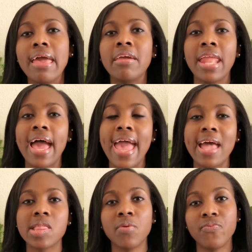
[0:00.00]
and I
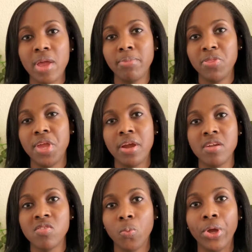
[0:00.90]
had some family there
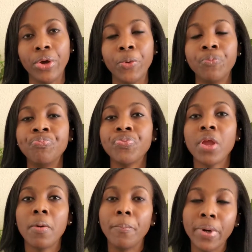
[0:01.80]
as well.
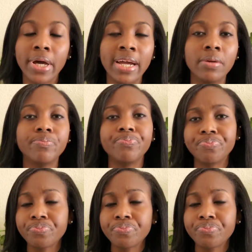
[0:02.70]
But